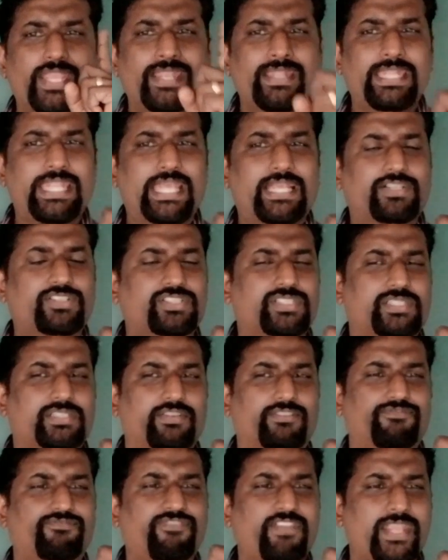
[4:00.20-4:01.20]

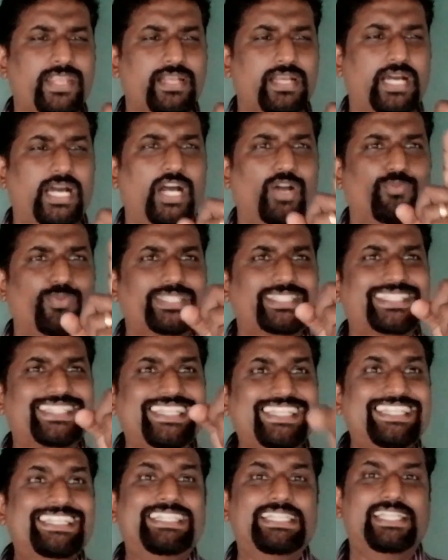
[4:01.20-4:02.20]
index finger
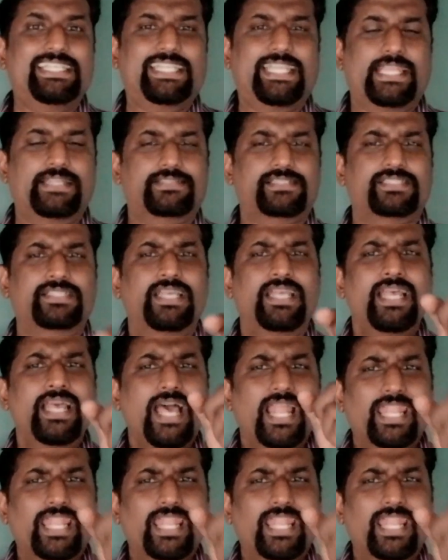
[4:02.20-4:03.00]
which indicates.